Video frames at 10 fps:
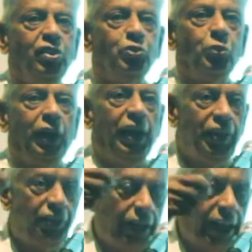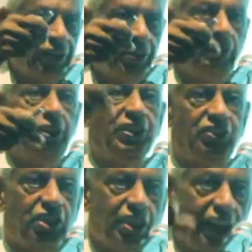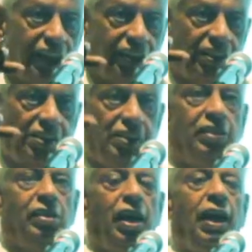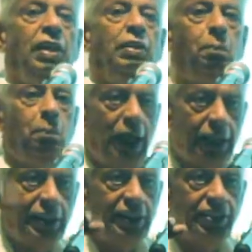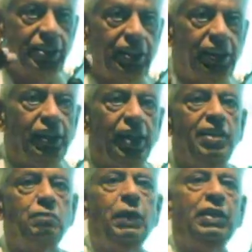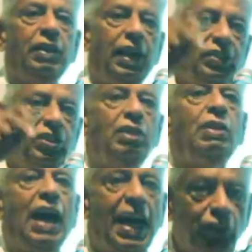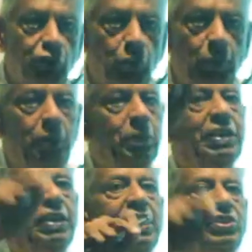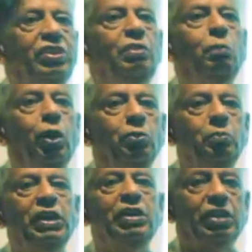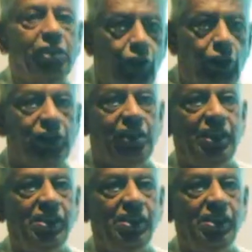So interaction with the state and the planners is by the national, has to be by the National Monument Authority.